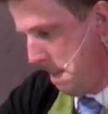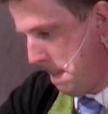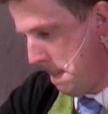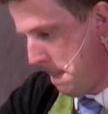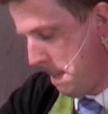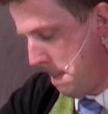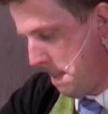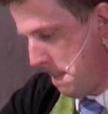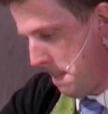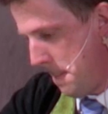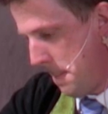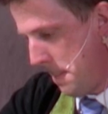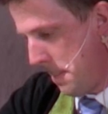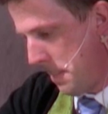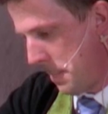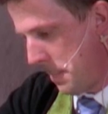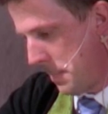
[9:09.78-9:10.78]

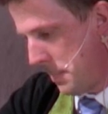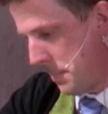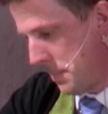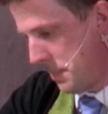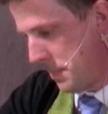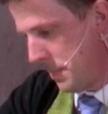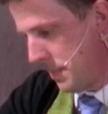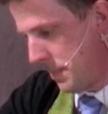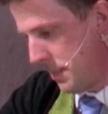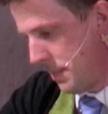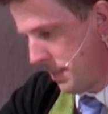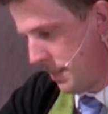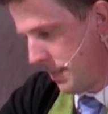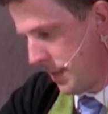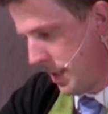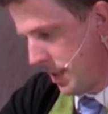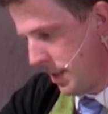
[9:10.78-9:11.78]
[no speech]